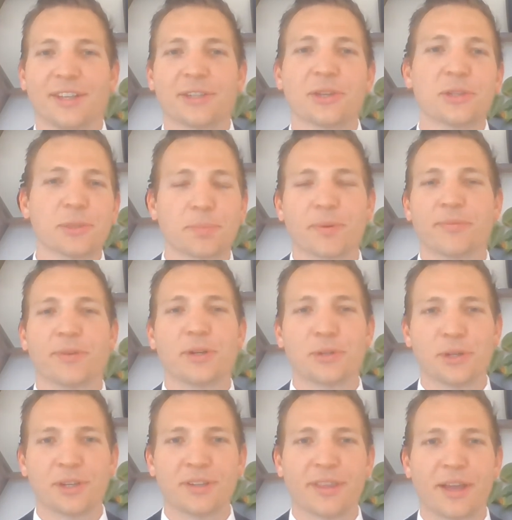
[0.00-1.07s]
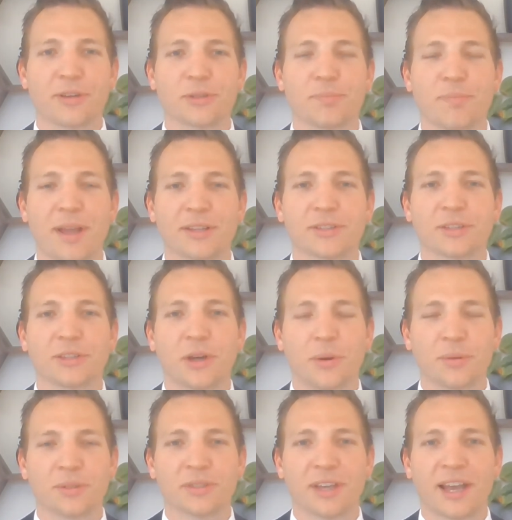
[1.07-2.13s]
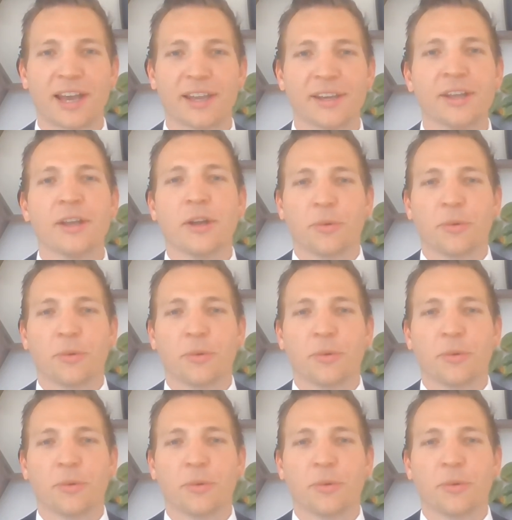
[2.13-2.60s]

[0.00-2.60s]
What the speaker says: This is a provision that was meant to coincide